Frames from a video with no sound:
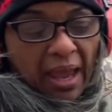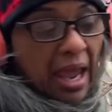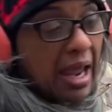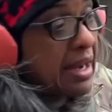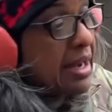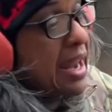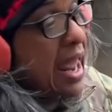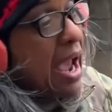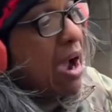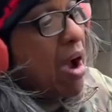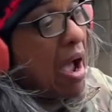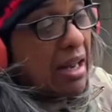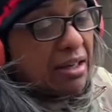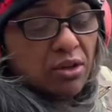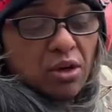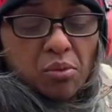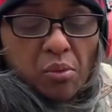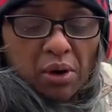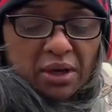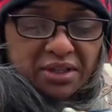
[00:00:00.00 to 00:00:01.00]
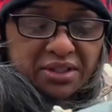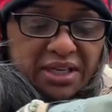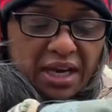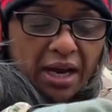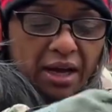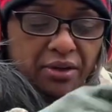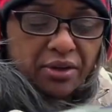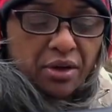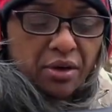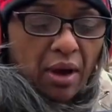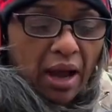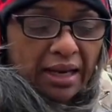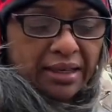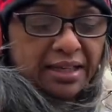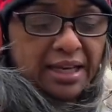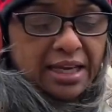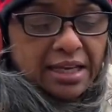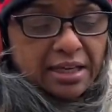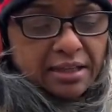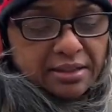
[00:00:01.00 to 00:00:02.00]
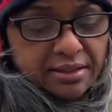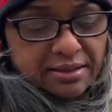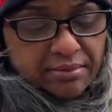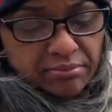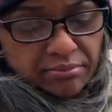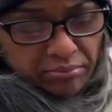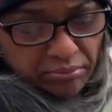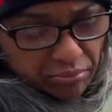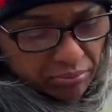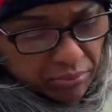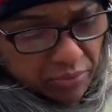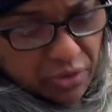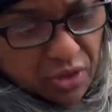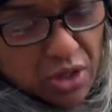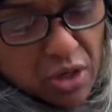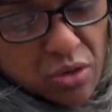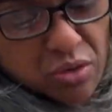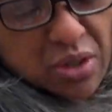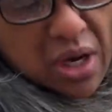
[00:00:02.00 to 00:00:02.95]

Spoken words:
Now, I do want to tell you, I did use